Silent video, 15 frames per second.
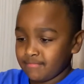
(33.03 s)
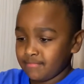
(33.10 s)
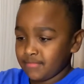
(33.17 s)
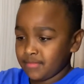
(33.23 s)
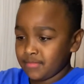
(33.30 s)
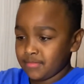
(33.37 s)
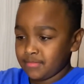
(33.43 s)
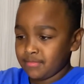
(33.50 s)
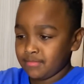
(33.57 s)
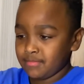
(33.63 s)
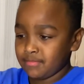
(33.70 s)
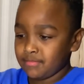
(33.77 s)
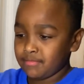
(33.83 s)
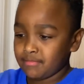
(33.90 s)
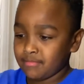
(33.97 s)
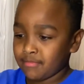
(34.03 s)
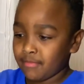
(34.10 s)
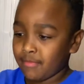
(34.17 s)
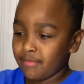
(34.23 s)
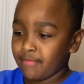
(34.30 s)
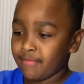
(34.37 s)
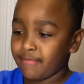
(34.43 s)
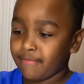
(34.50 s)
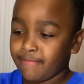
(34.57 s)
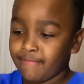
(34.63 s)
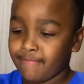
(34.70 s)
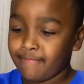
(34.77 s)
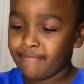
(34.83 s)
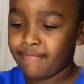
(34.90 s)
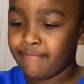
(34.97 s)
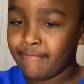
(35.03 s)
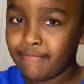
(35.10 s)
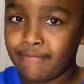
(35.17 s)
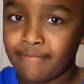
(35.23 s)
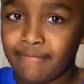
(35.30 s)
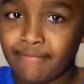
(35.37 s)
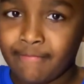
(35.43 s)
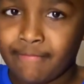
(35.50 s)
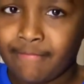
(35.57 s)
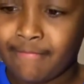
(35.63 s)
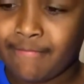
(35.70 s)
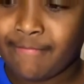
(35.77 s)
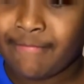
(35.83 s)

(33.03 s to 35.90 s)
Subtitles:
Nobody speaks.